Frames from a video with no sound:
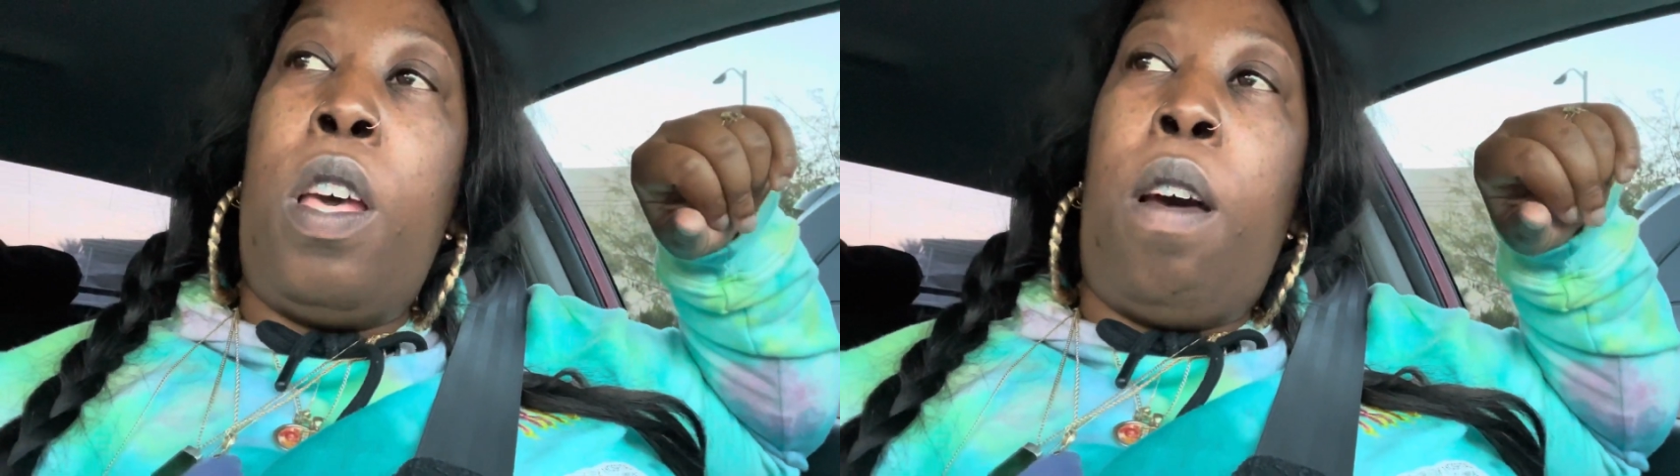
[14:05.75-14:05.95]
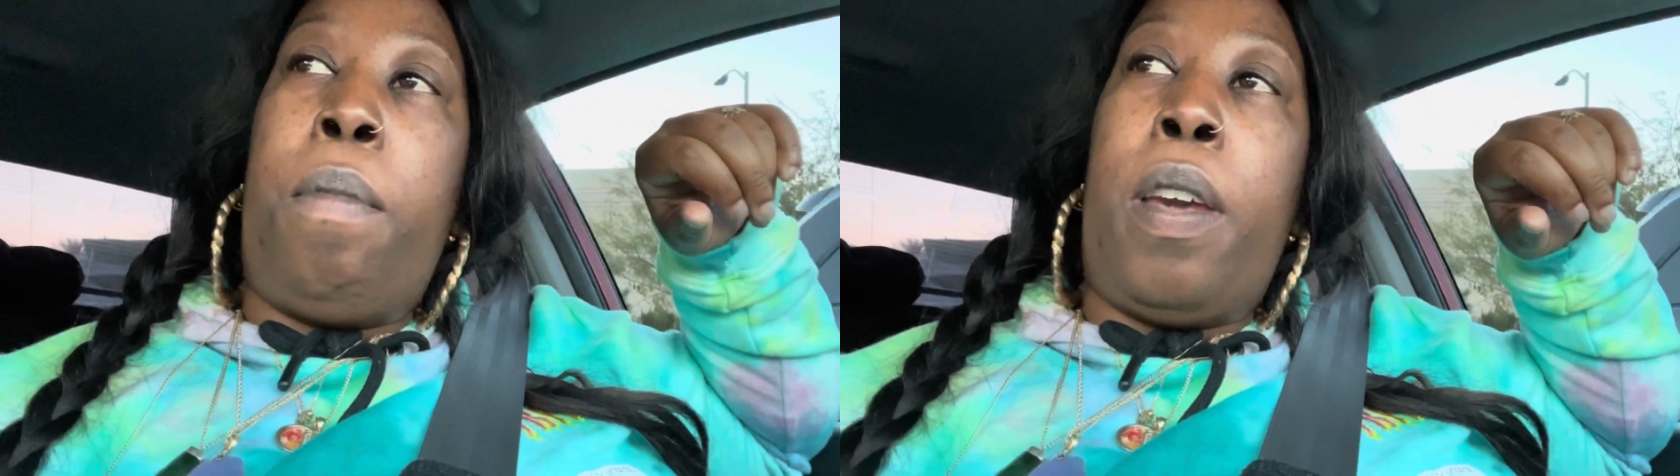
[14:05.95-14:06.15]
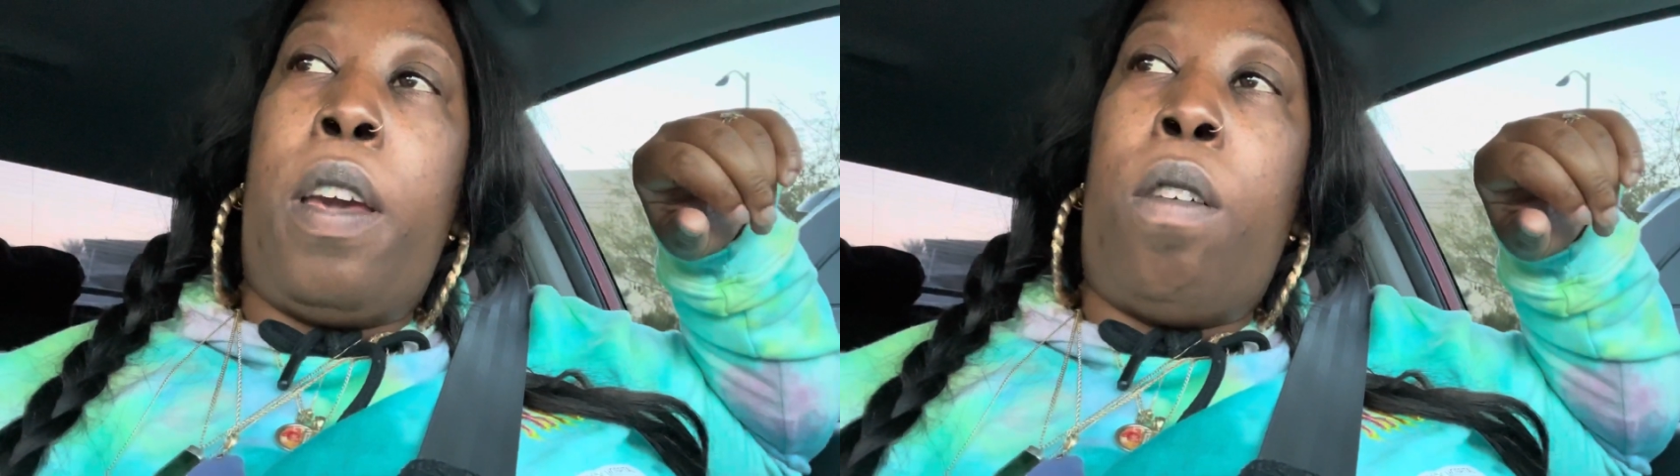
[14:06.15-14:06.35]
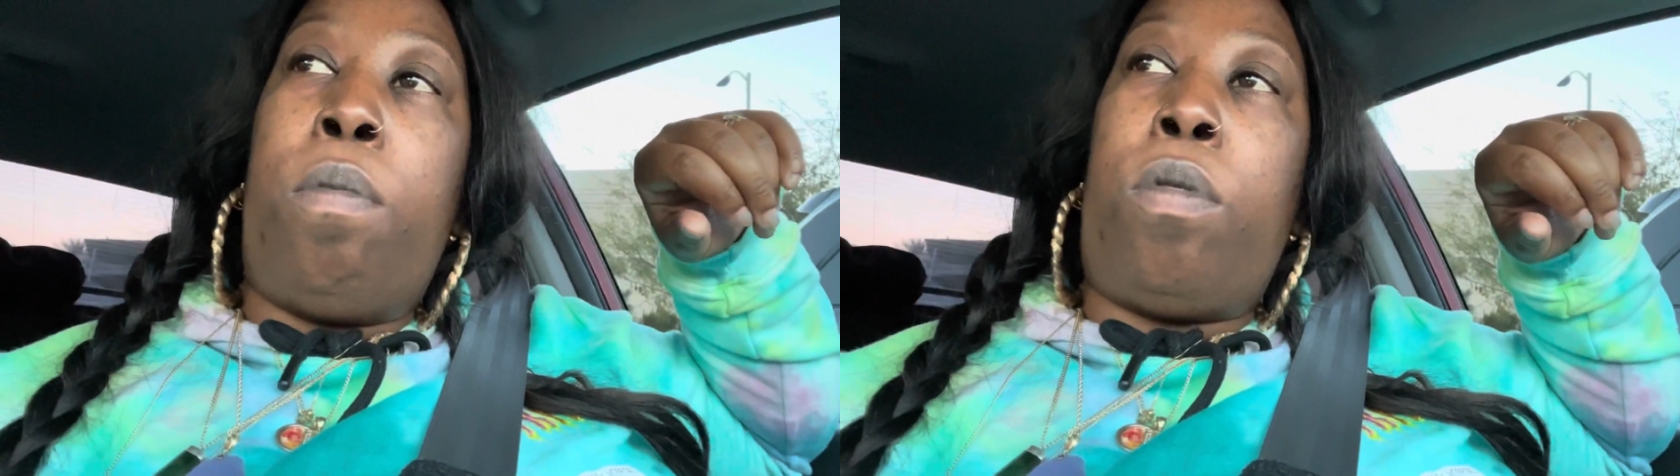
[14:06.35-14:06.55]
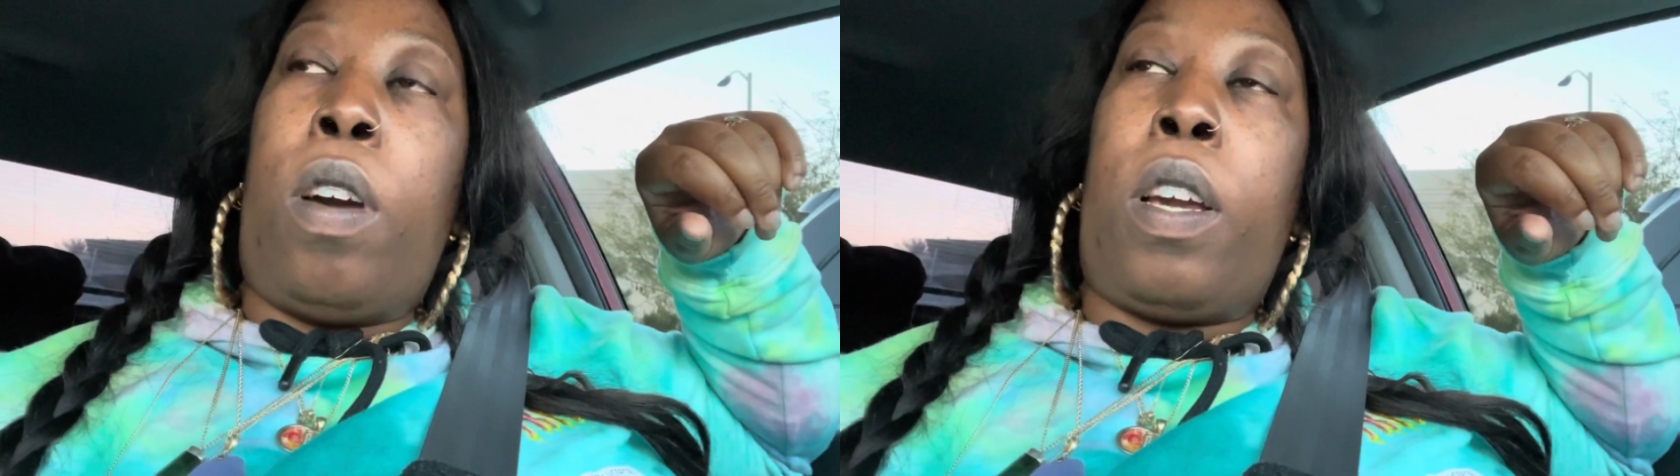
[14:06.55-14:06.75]
i'm gonna head home
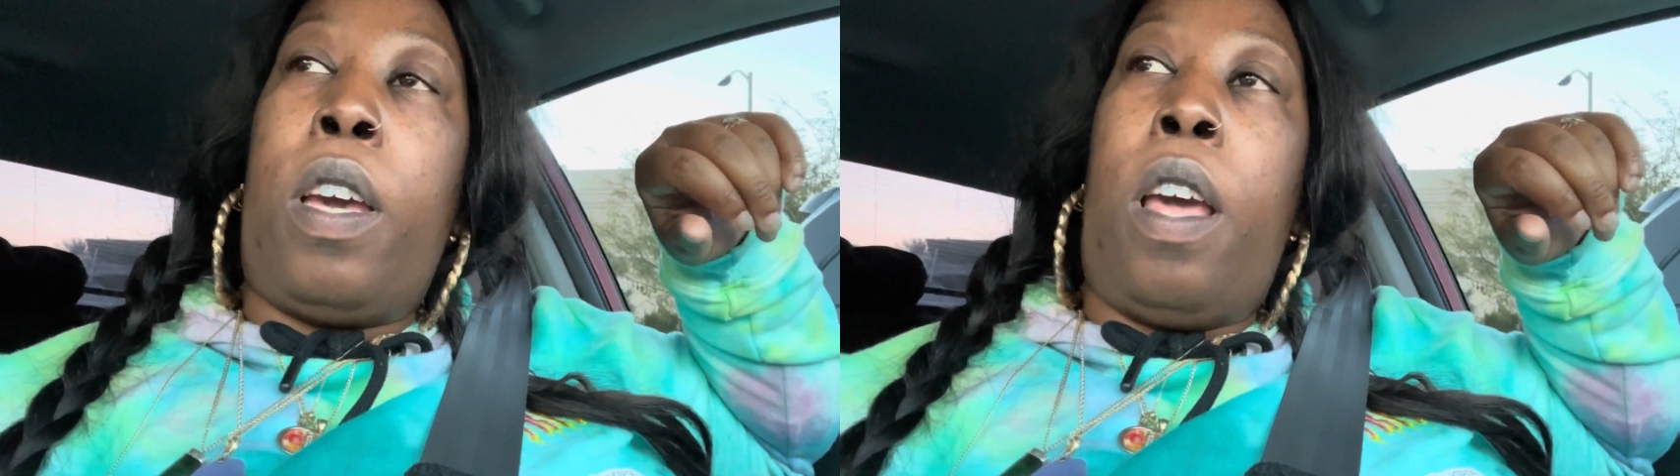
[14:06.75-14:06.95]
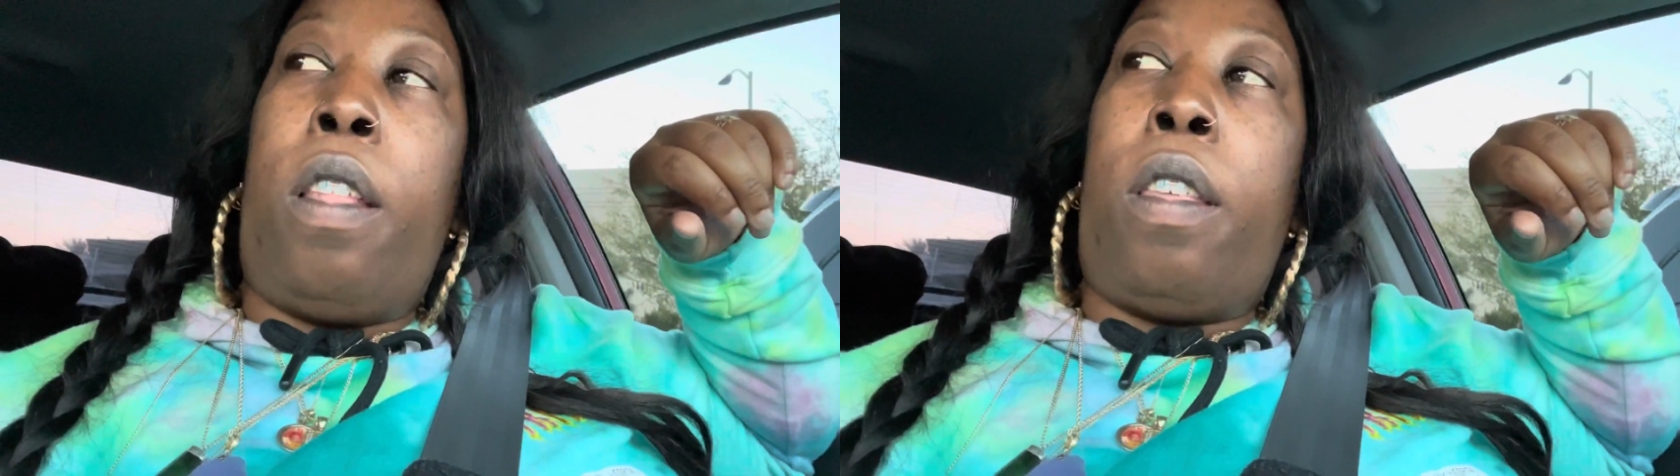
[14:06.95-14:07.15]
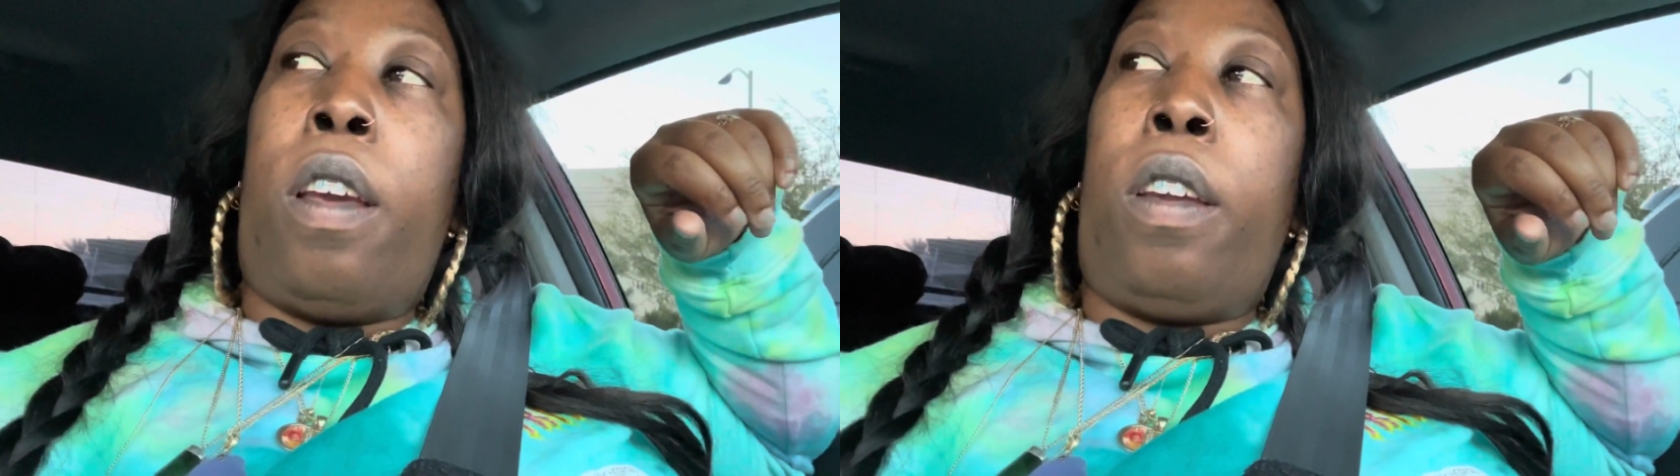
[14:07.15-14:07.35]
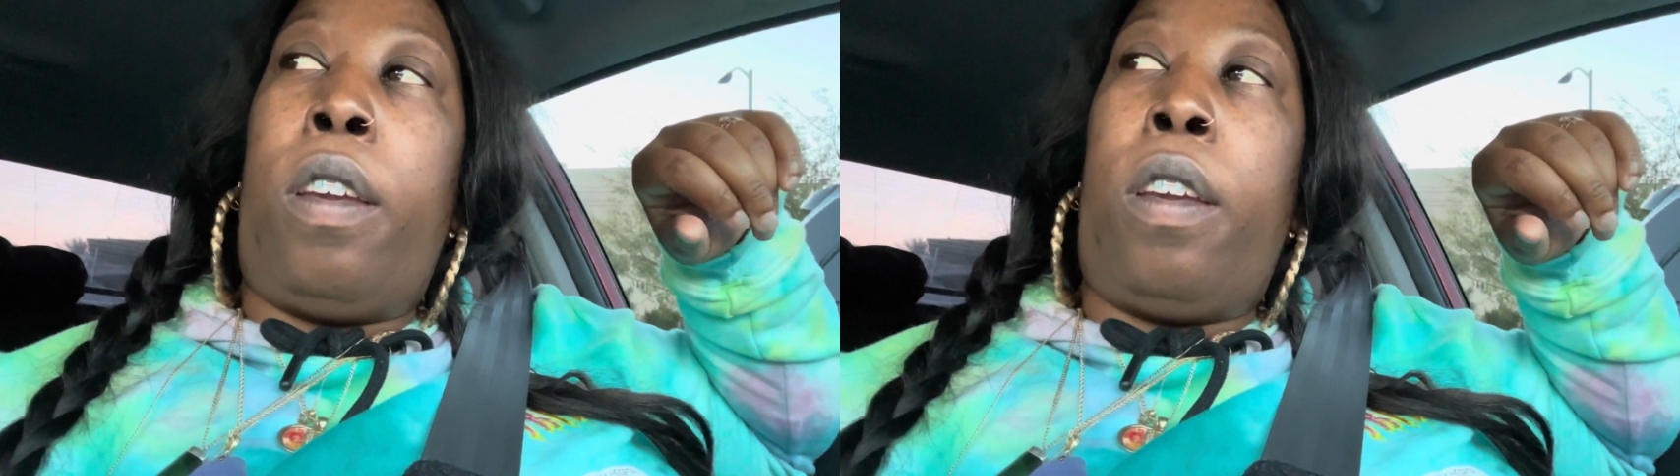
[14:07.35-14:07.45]
so i can edit that